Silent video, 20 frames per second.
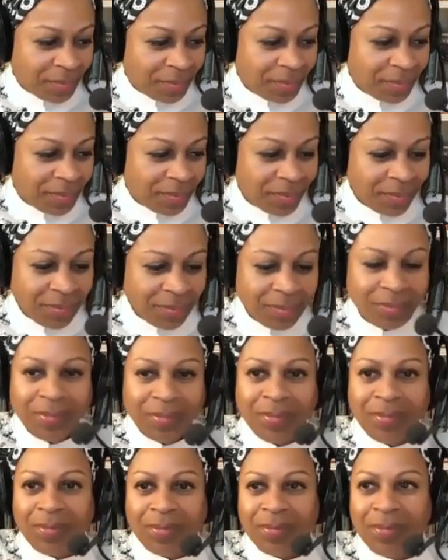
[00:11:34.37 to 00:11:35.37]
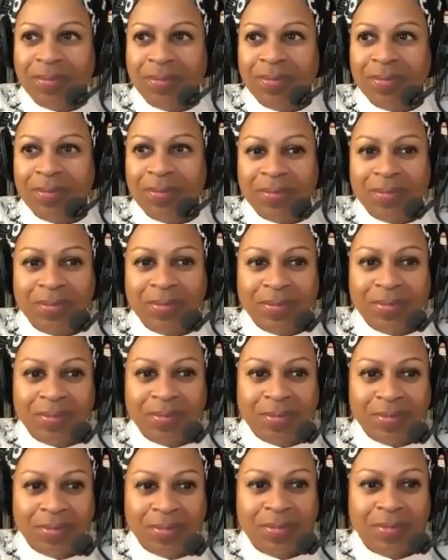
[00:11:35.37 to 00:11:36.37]

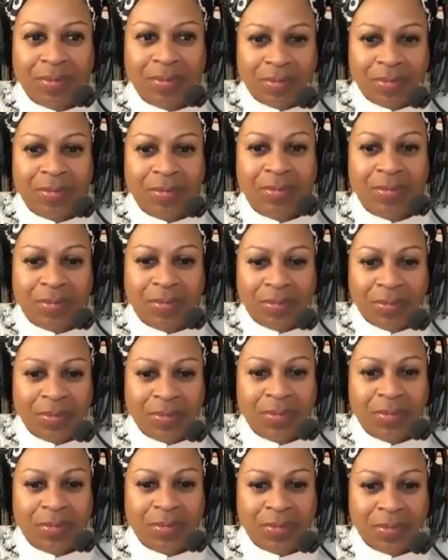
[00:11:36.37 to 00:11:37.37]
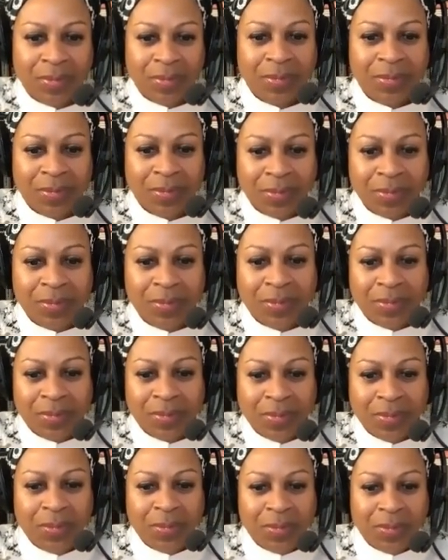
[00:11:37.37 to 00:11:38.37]

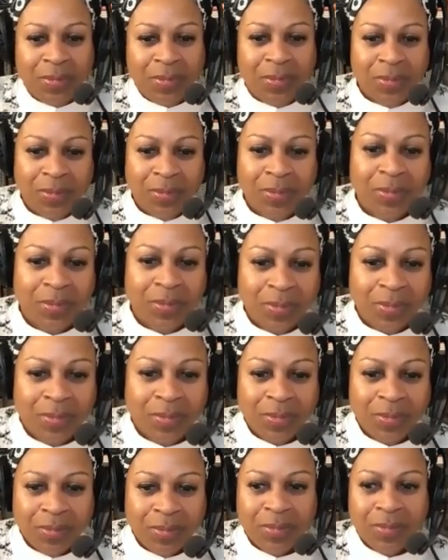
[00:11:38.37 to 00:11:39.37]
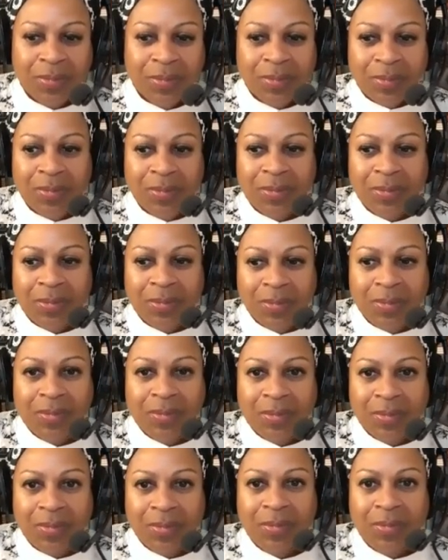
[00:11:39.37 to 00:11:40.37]

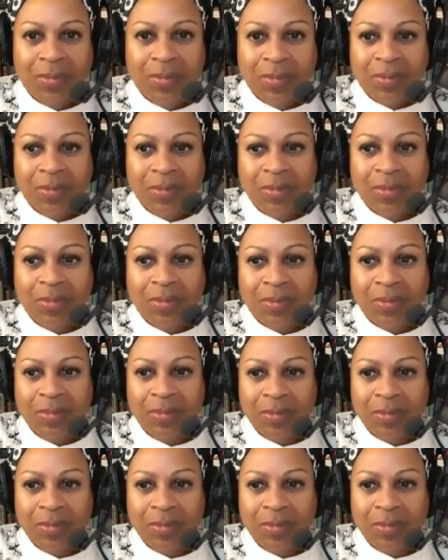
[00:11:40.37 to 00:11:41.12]
(not speaking)